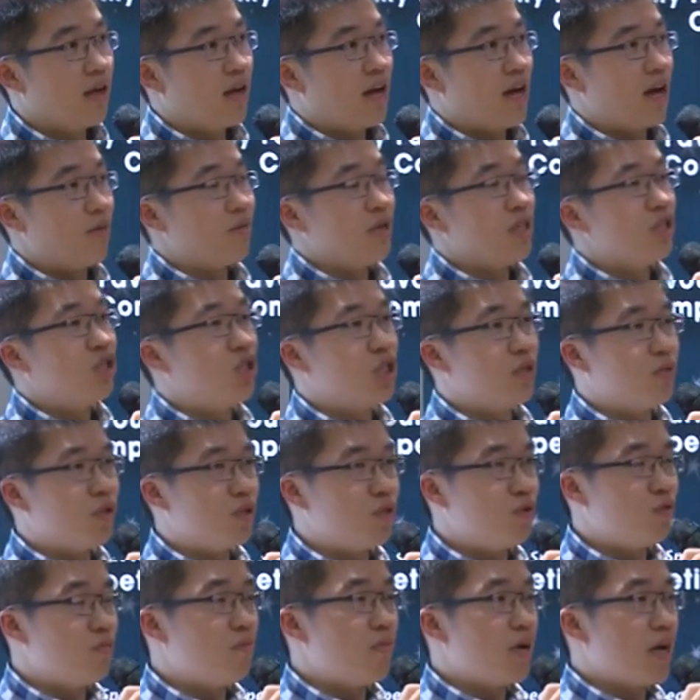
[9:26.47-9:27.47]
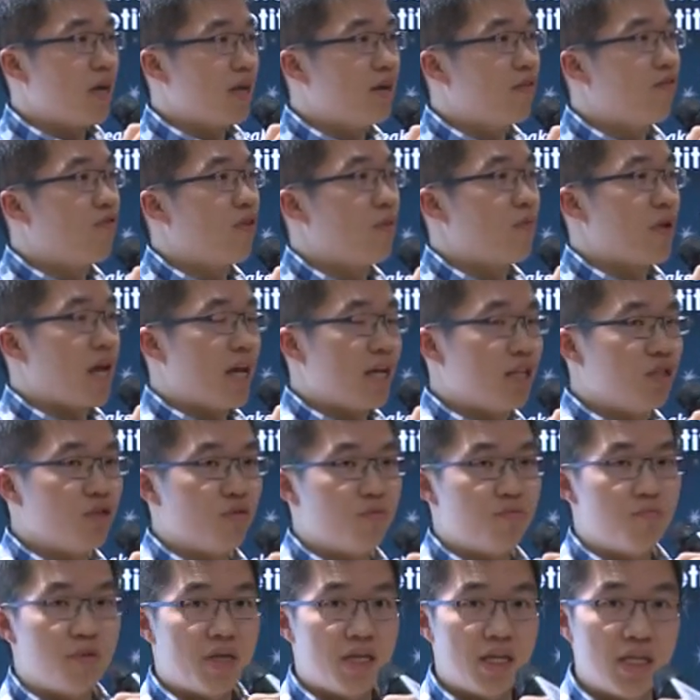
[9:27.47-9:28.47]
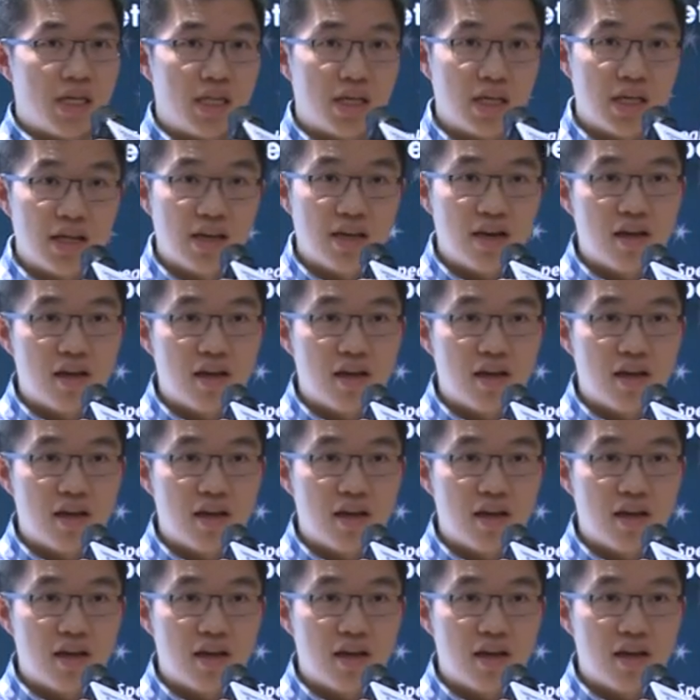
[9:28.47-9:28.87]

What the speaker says: How many trips you make from A to B?